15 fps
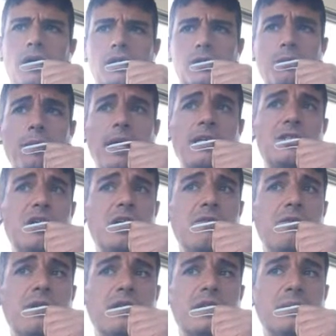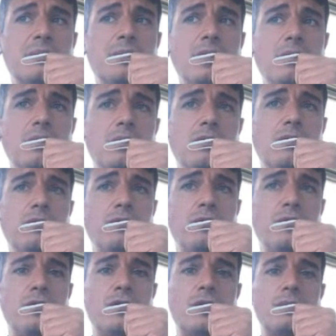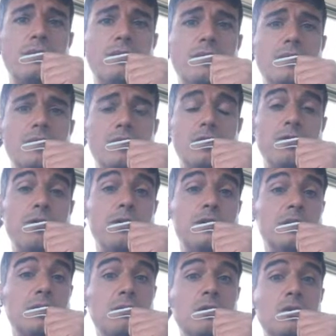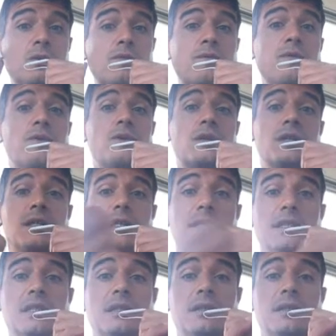supply chain, for example, I will look for. So first, I will look for in